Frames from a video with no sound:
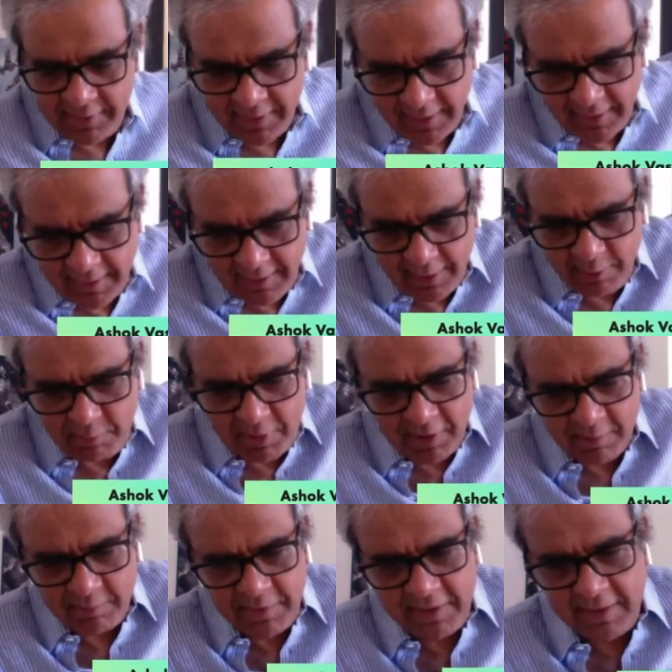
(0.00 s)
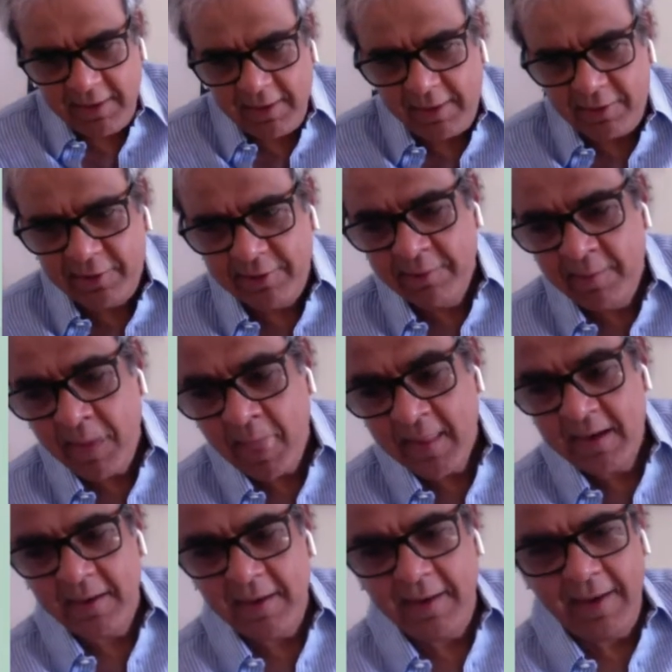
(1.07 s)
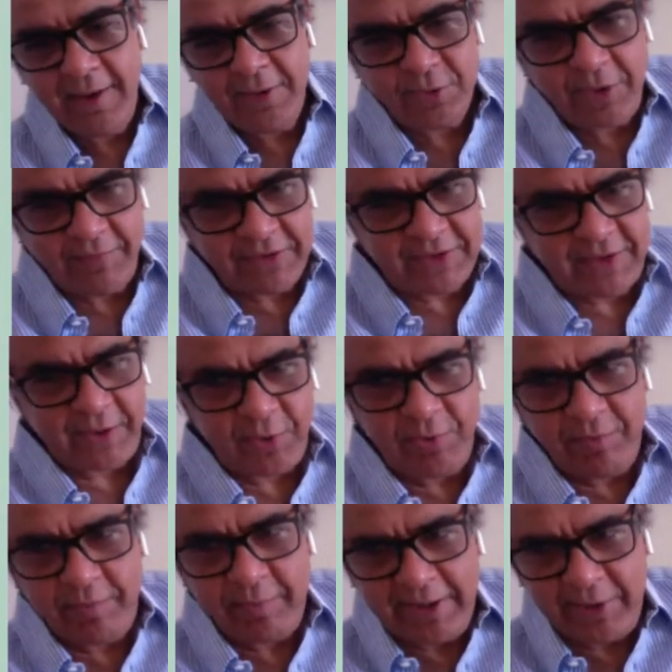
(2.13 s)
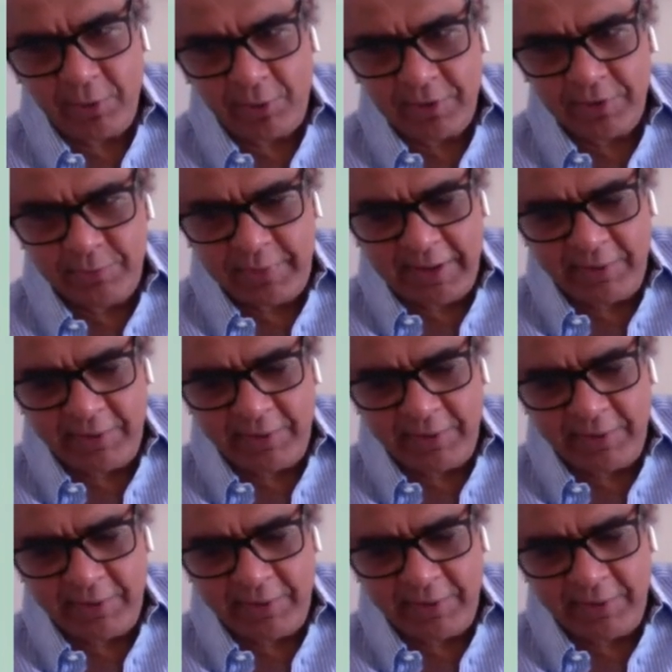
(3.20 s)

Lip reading: I'm in a little apartment in London, so I've just taken over my daughter's